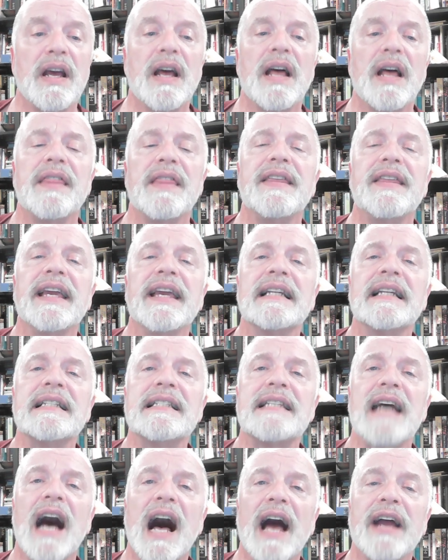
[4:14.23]
The
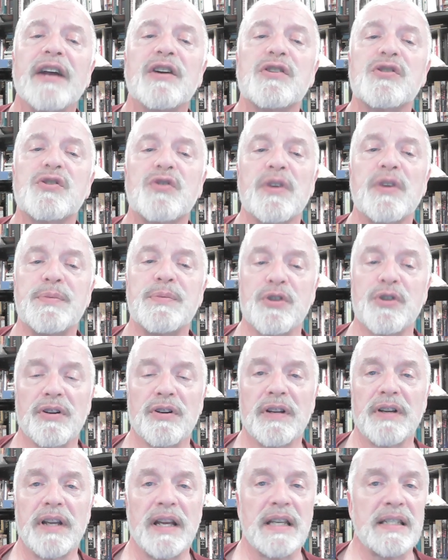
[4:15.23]
entire
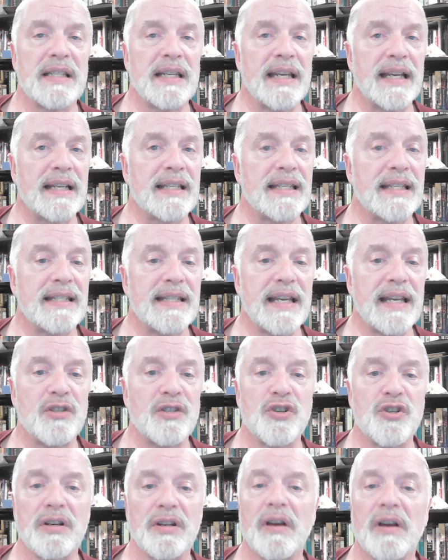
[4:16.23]
scripture is an
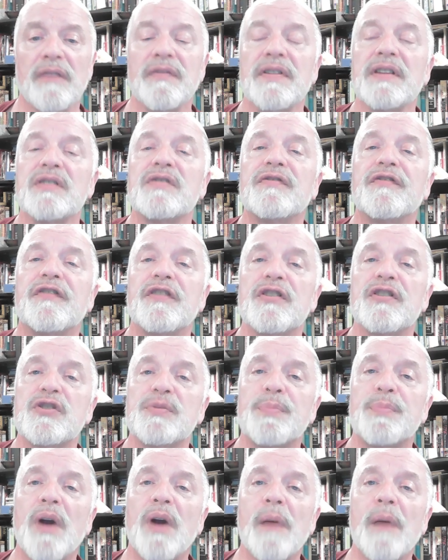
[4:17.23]
extension of this
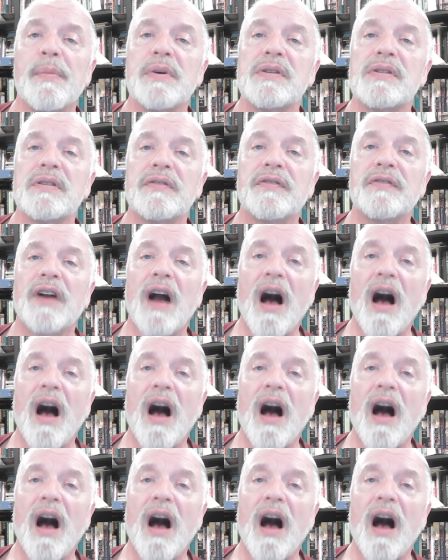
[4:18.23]
first promise of